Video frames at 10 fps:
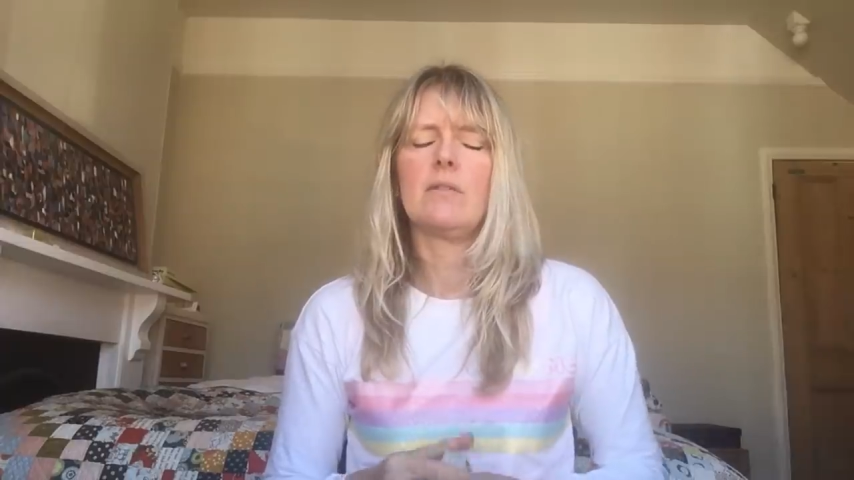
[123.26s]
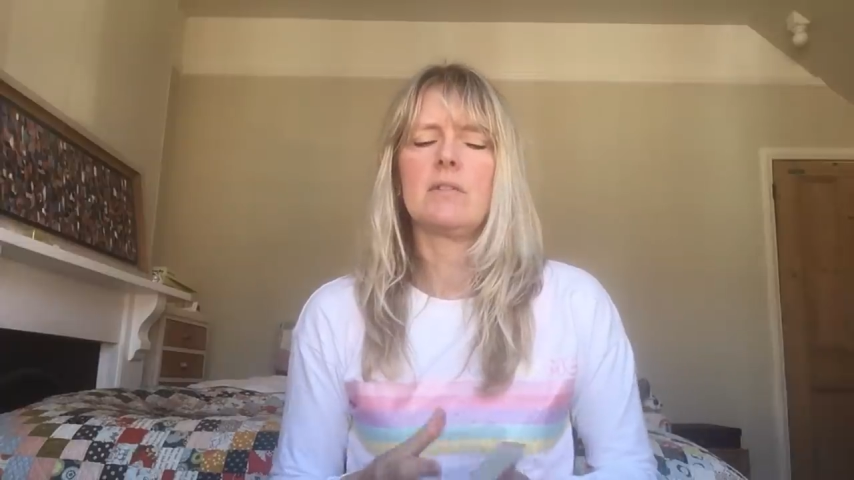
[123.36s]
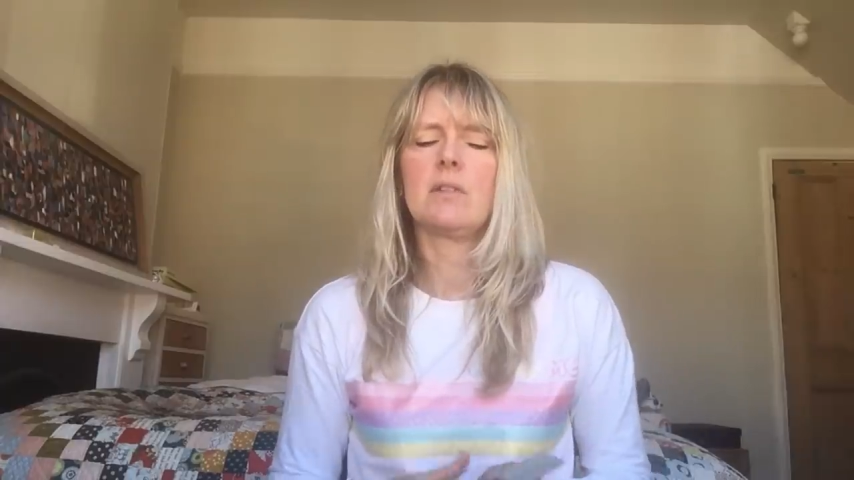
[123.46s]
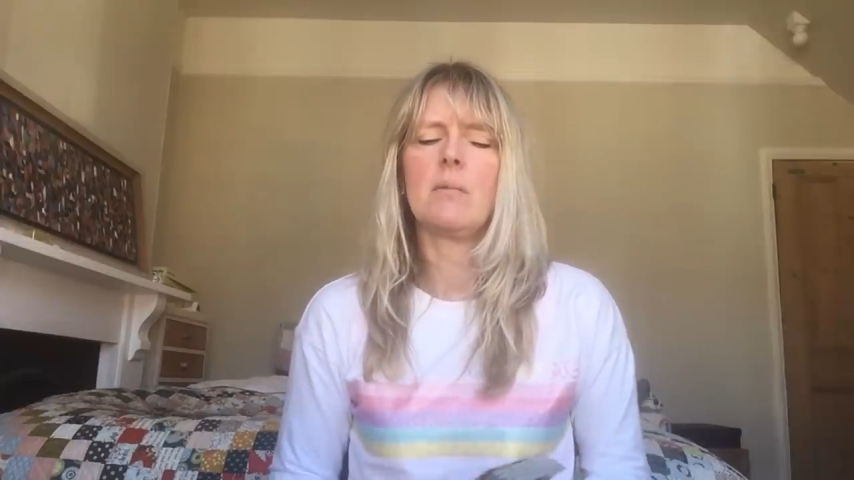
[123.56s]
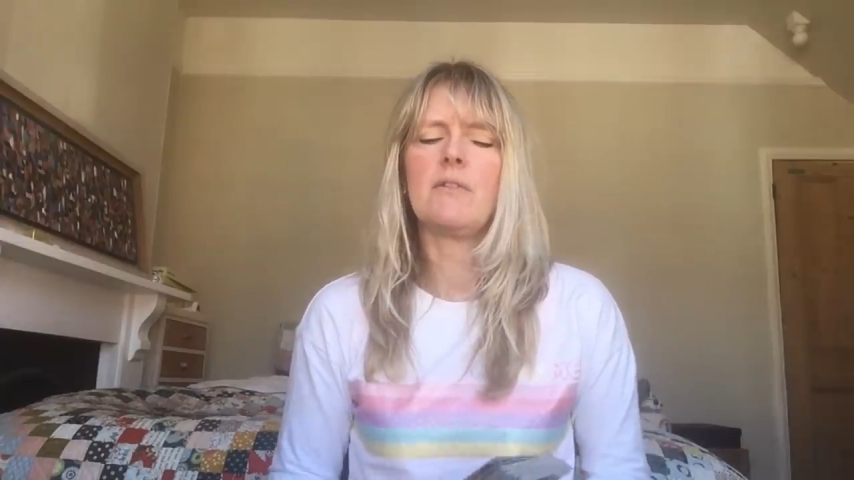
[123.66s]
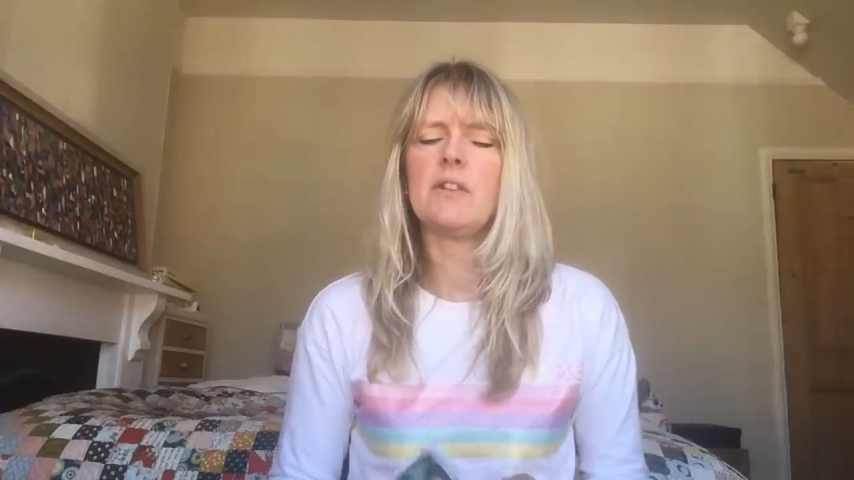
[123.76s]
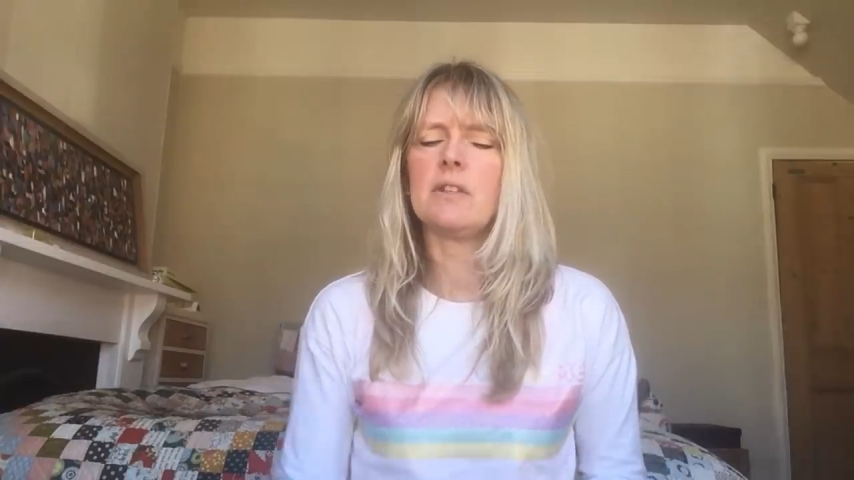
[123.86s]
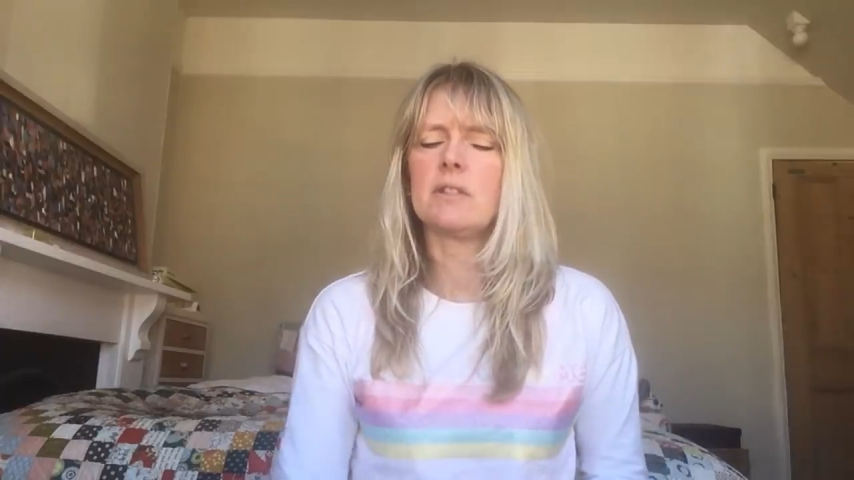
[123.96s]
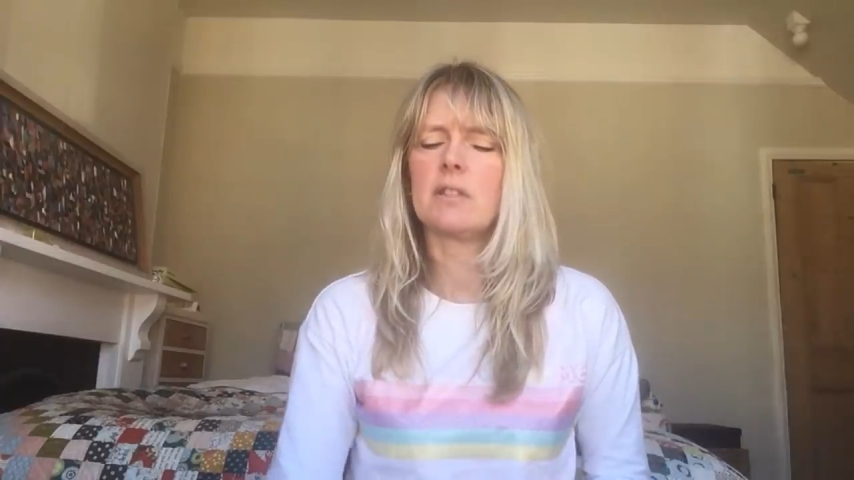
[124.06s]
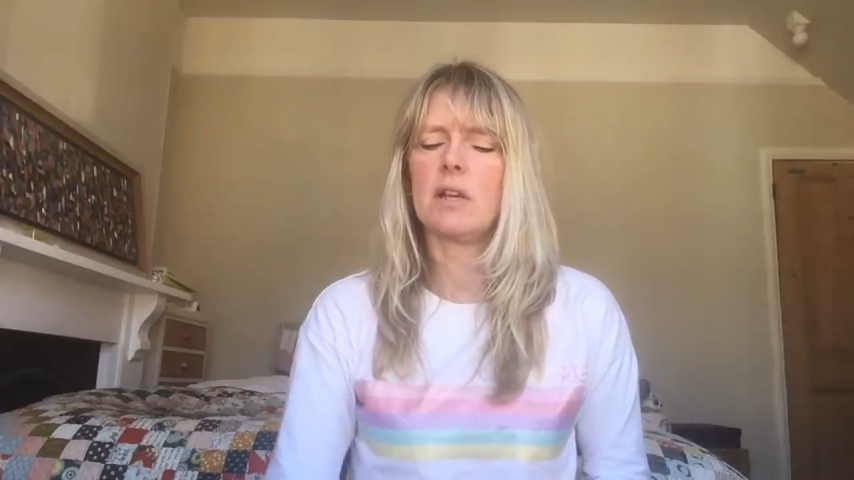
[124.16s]
For some of you,
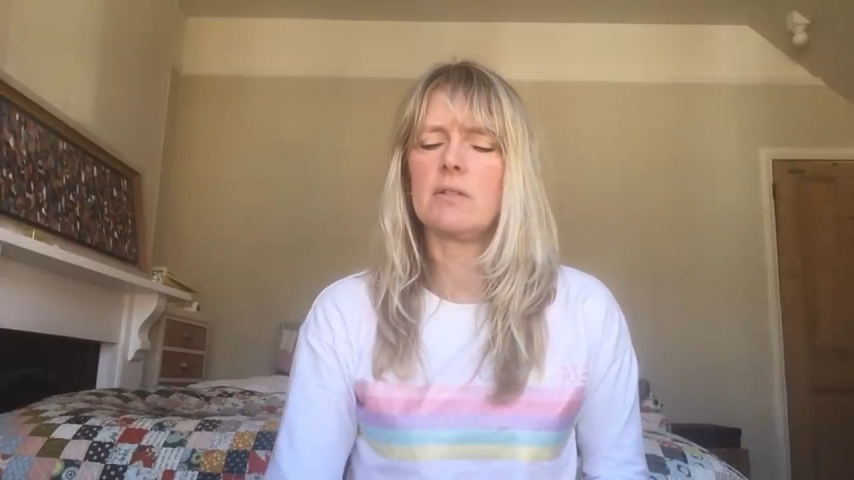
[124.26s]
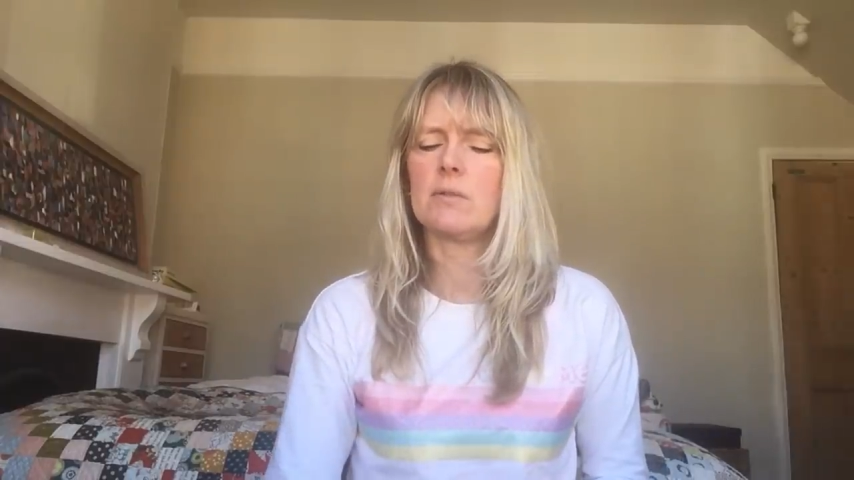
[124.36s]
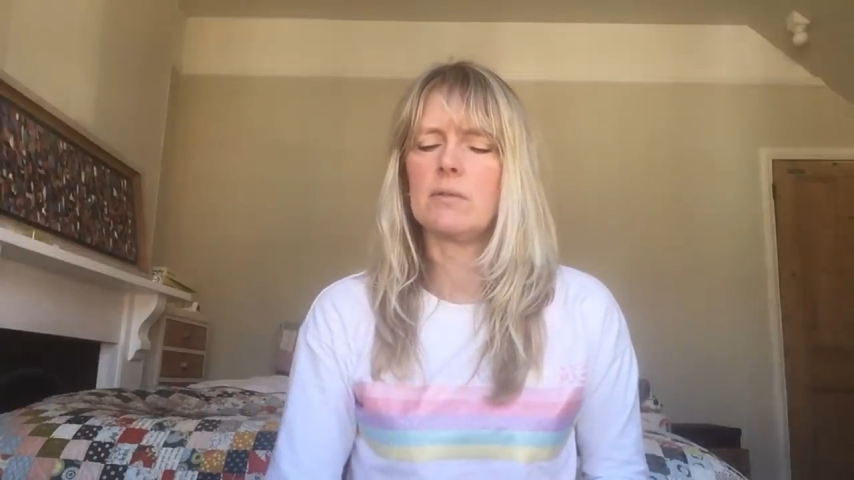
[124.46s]
this goes